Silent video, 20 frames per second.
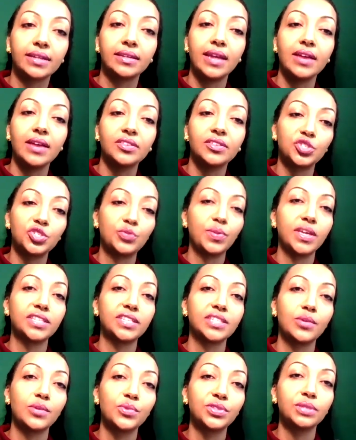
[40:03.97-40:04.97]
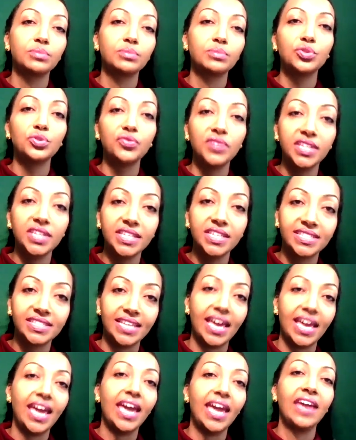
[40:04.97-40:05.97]
Not just based on what the movies
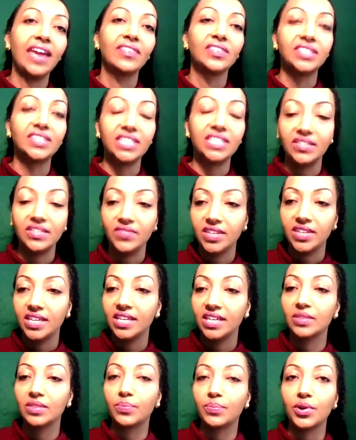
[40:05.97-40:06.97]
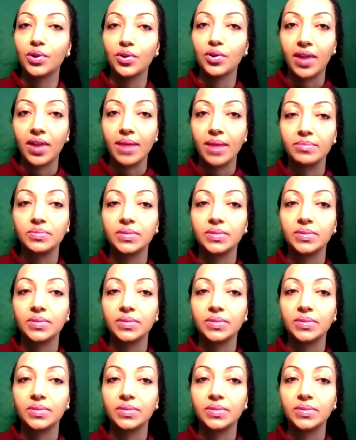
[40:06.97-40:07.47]
say and the TV, the programs,